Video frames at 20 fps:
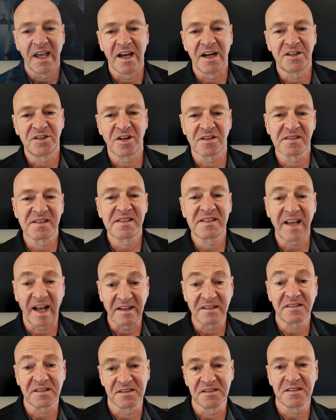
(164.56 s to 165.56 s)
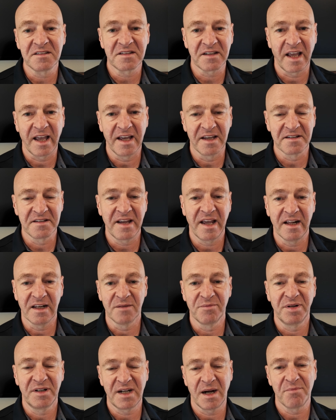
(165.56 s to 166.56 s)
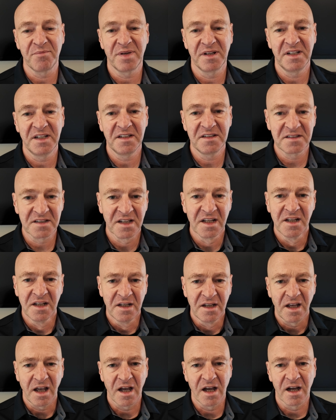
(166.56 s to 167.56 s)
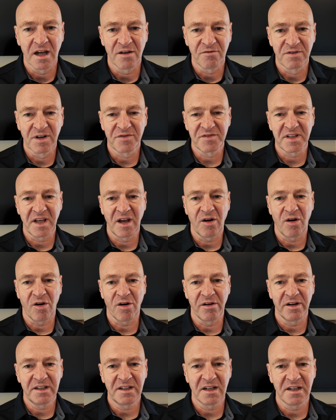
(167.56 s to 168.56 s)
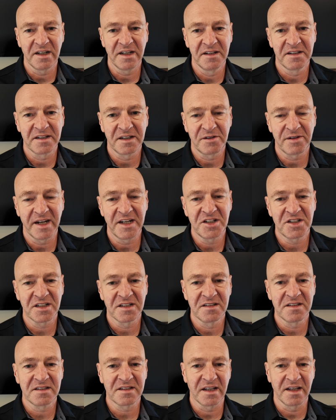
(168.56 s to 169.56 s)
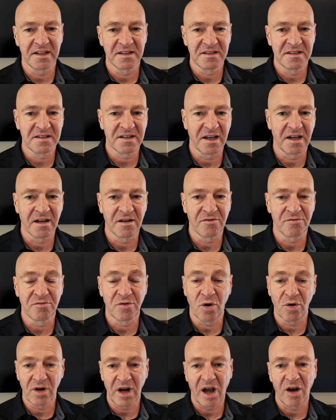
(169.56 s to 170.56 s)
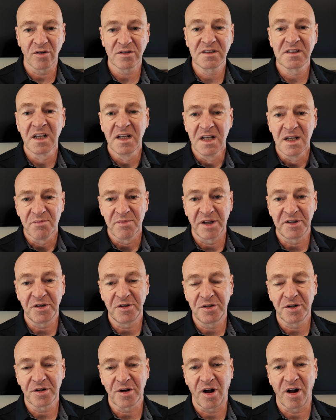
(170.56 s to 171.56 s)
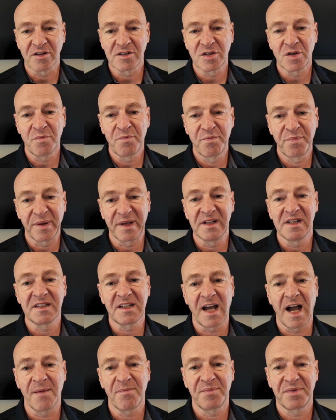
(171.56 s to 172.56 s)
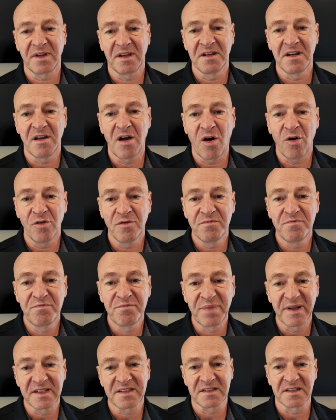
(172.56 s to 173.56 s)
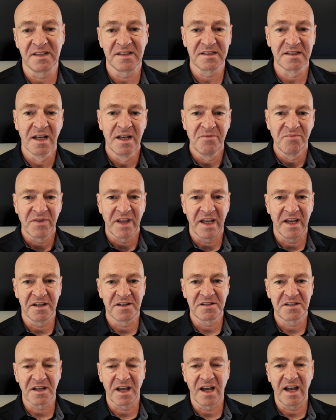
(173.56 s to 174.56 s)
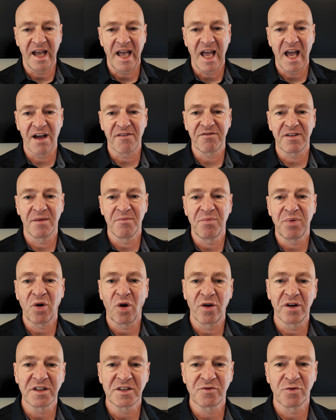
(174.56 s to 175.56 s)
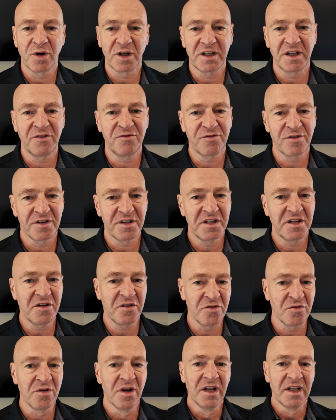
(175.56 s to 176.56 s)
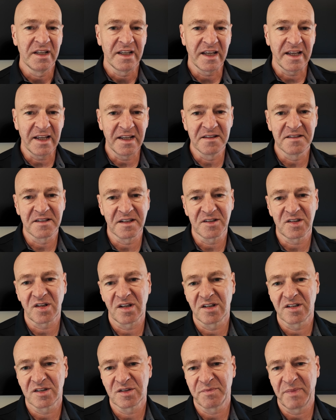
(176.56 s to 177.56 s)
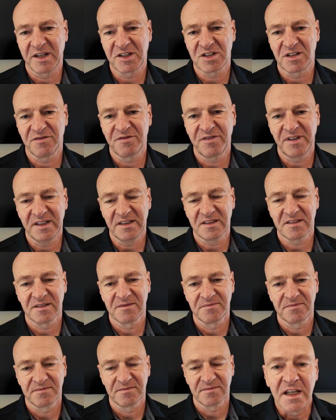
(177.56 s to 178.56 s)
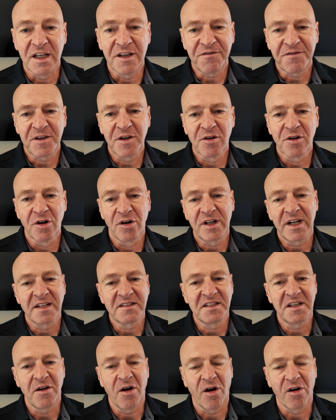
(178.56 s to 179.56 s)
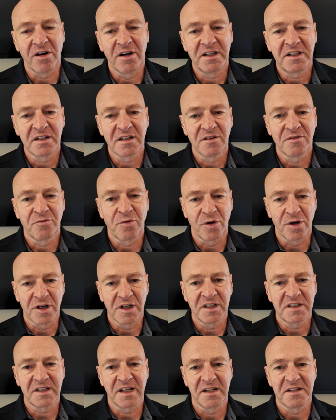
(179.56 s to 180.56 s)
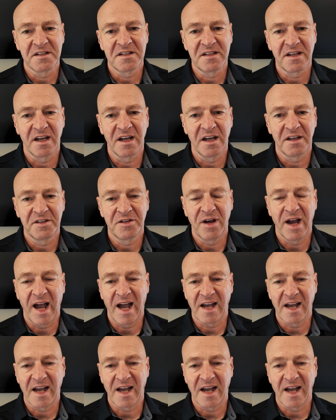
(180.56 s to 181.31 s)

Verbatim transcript: a consultant and help companies with their Oracle integrations and rollouts. But you could also build up an own business and have employees working for you in this special field. If you look at the Oracle world and you